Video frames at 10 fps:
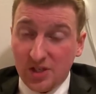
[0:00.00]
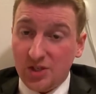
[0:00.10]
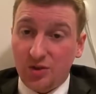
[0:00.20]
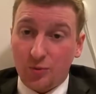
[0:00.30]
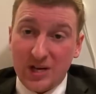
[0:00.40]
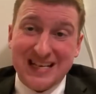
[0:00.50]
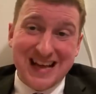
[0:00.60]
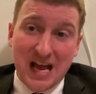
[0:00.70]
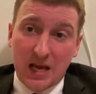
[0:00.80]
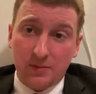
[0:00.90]
is three
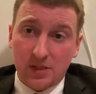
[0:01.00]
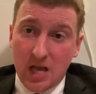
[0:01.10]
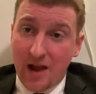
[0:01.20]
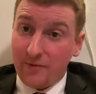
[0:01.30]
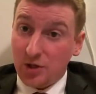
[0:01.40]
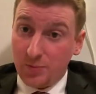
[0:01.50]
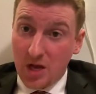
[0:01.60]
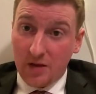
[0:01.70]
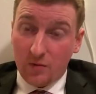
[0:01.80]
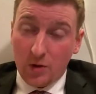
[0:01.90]
times the average
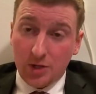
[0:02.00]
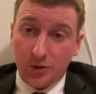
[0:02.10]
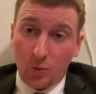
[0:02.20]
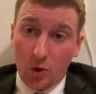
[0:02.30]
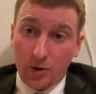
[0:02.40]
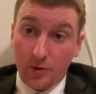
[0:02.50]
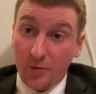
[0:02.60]
pay of a Russian worker.